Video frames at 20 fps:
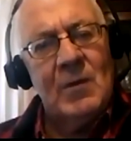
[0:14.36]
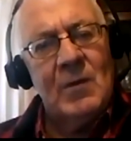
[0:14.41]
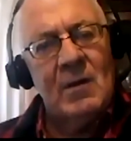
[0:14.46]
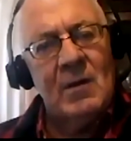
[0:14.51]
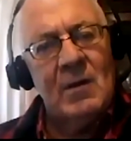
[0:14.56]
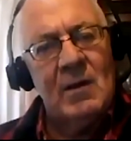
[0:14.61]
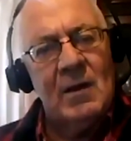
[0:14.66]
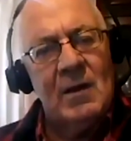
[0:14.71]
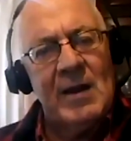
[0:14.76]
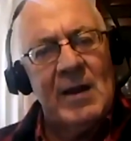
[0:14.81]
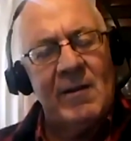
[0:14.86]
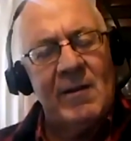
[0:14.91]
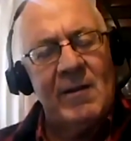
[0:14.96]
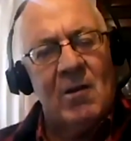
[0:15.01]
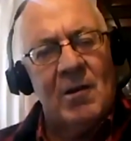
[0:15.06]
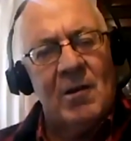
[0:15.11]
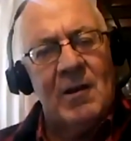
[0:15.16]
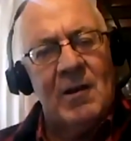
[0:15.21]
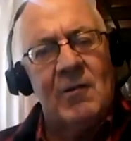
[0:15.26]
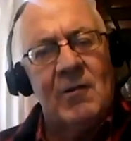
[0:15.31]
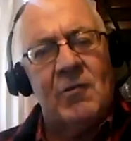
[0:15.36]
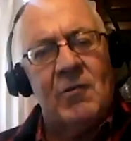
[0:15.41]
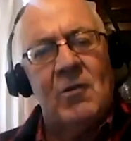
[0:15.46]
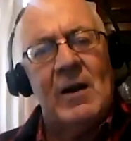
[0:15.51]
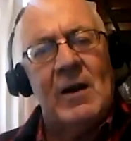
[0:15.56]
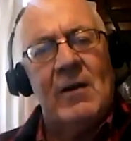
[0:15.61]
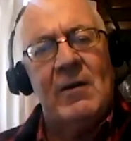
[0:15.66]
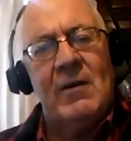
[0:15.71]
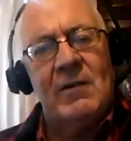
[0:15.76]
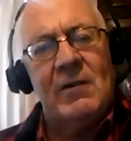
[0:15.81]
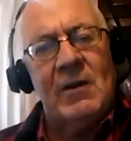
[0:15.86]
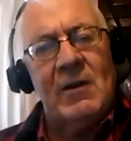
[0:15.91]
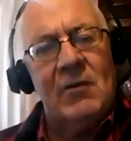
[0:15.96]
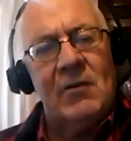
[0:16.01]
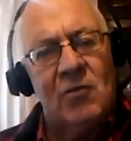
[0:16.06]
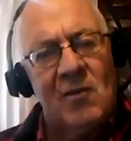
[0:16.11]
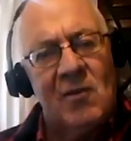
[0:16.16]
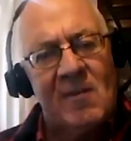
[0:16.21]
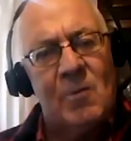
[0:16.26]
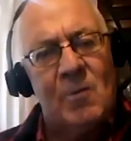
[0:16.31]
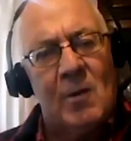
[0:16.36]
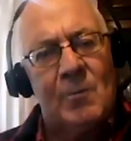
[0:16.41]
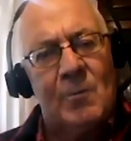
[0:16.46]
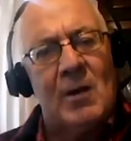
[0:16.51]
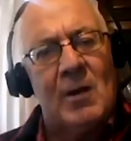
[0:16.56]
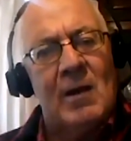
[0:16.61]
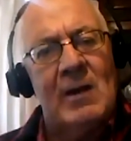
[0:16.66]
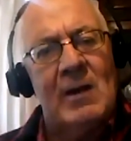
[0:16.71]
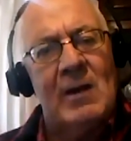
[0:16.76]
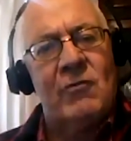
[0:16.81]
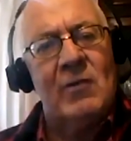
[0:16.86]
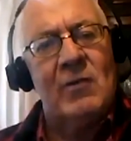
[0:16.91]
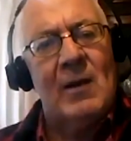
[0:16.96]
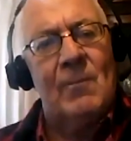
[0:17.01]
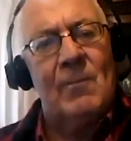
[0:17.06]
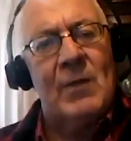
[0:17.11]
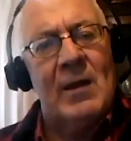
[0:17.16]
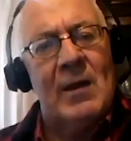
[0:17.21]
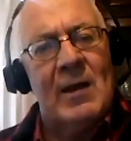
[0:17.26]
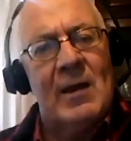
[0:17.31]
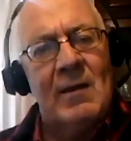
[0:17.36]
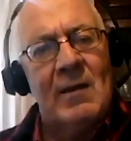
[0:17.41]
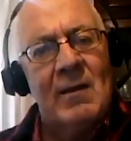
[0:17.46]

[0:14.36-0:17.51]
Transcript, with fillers: It hasn't got into our indigenous population up there.